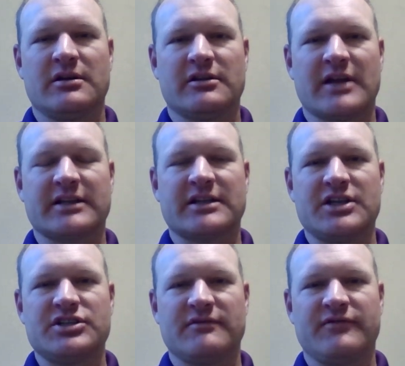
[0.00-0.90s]

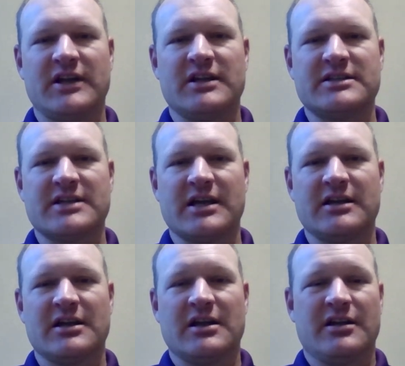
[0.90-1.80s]
lactation feed
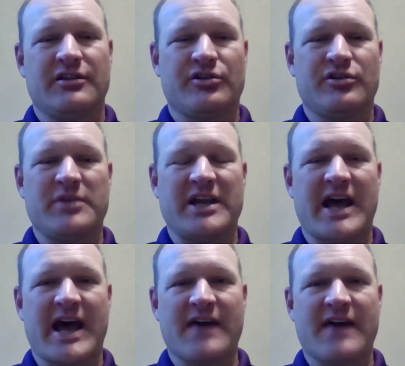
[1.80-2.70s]
intake, there could be a
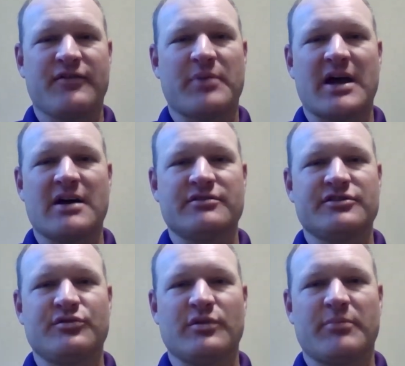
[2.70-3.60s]
half a pound
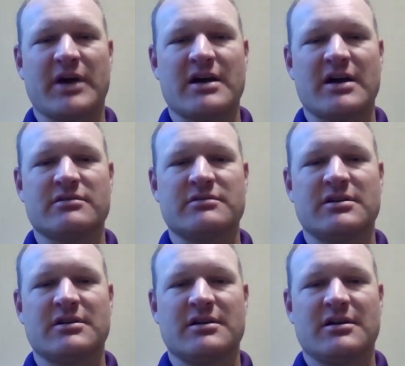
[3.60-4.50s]
to a pound
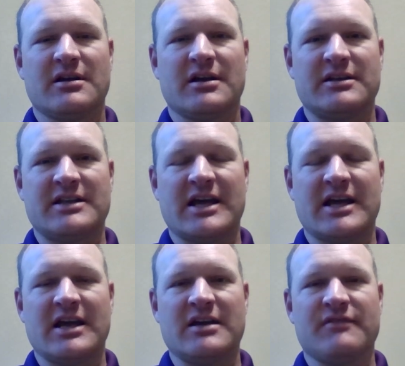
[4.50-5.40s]
a
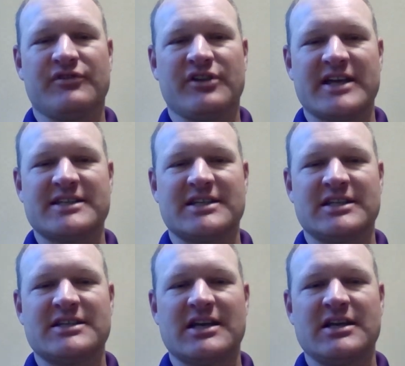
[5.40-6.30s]
day of less
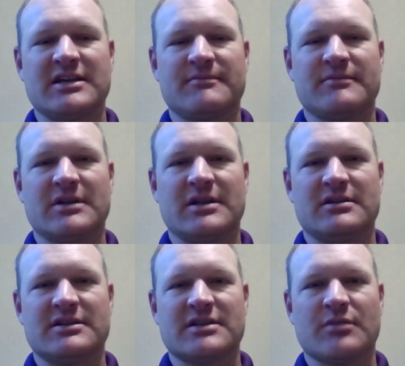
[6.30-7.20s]
intake in the
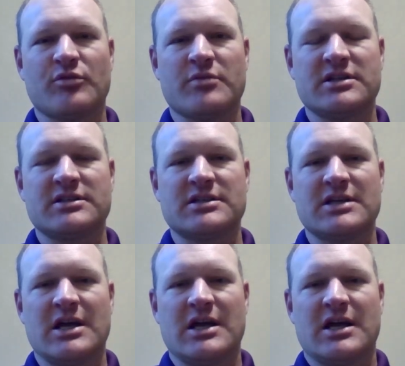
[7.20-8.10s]
summer months.
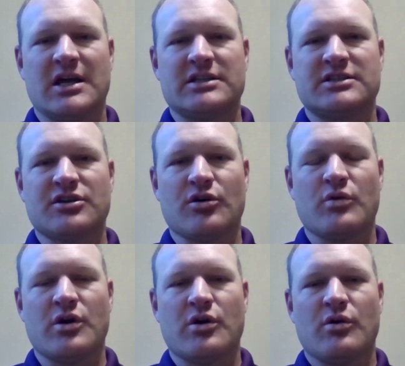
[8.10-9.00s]
And so